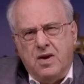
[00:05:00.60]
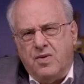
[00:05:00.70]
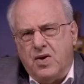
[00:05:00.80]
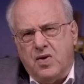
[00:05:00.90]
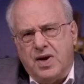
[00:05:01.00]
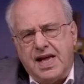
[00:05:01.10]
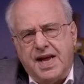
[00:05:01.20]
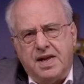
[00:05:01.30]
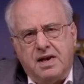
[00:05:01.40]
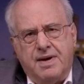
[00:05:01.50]
we're only
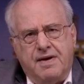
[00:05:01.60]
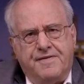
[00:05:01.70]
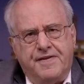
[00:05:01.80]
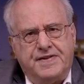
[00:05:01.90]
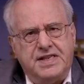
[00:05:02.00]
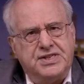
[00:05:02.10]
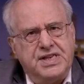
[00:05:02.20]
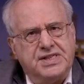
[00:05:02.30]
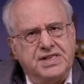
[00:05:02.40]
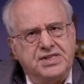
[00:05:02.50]
getting about 50,
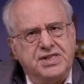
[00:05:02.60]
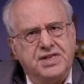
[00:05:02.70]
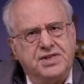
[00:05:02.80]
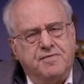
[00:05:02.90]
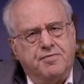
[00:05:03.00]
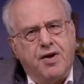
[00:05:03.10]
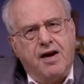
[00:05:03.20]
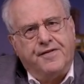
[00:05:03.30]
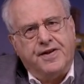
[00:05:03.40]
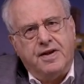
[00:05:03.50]
60 cents of
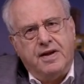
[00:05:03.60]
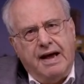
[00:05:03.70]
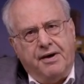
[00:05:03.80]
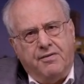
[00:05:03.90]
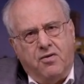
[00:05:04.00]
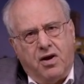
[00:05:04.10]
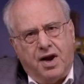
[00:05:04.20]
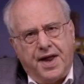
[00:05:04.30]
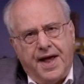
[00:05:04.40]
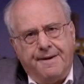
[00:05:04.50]
profit out of all
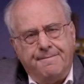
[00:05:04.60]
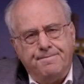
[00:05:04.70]
of that.